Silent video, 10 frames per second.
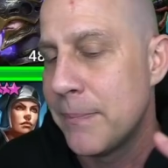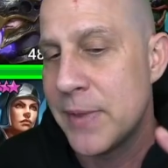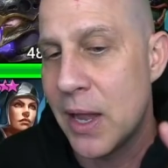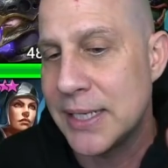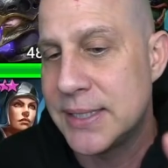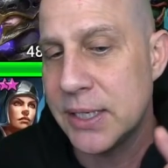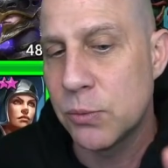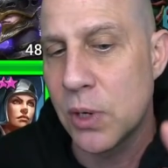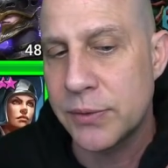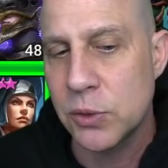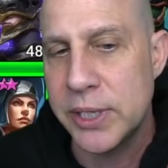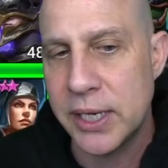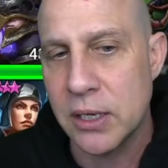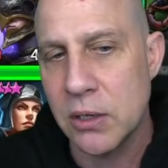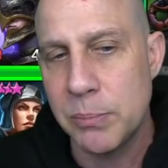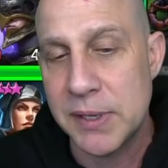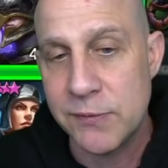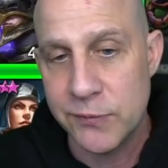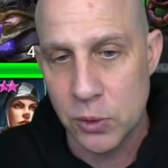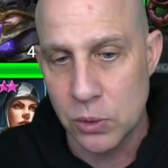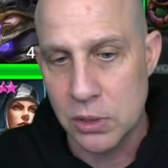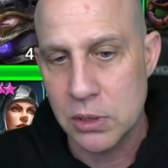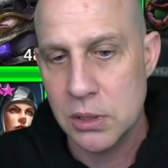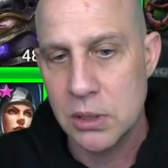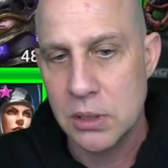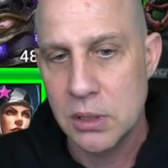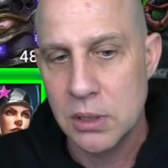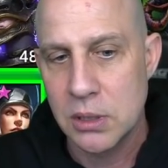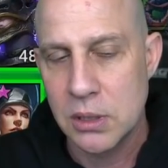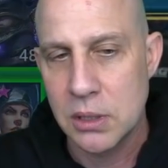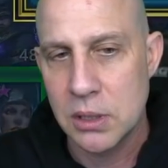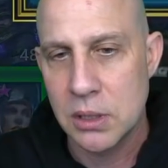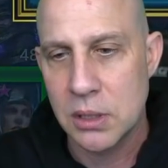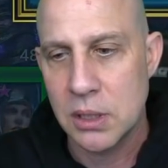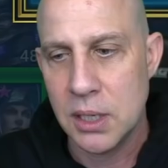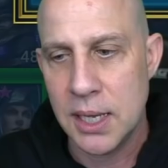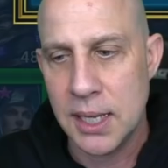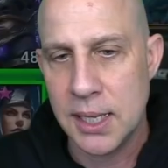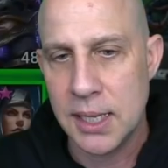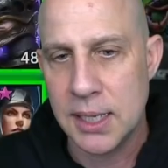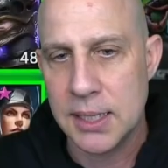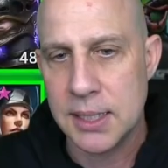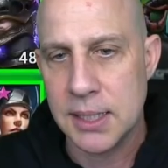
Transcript: Now I did run through here before and